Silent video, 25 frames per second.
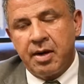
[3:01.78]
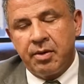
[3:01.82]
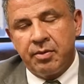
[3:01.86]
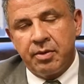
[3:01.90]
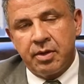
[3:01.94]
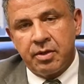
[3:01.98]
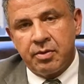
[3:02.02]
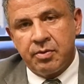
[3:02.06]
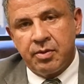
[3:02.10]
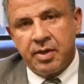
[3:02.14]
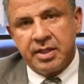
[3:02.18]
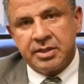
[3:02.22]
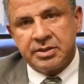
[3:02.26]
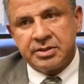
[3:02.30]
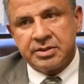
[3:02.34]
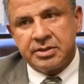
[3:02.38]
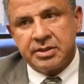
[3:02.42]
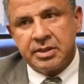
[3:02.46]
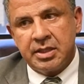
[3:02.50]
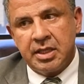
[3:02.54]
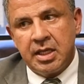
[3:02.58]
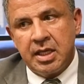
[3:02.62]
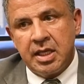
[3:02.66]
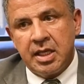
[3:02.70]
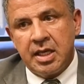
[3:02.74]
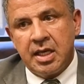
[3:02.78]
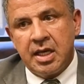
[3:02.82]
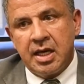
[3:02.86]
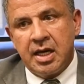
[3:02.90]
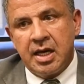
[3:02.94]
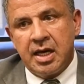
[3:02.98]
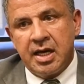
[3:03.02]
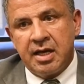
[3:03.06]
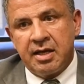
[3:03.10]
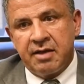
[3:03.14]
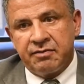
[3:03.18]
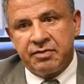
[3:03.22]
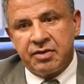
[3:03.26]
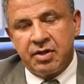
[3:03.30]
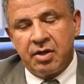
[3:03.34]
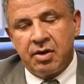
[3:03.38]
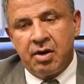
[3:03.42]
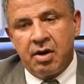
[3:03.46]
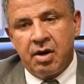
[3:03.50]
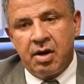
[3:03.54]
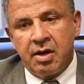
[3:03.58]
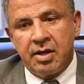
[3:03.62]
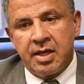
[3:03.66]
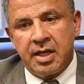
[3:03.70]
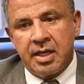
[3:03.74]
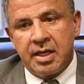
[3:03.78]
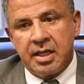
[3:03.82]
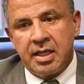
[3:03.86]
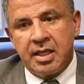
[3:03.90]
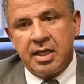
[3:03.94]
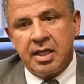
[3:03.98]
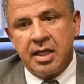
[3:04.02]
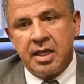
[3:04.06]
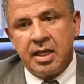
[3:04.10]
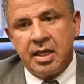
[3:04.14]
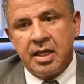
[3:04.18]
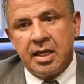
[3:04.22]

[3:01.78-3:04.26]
requests, if there are any.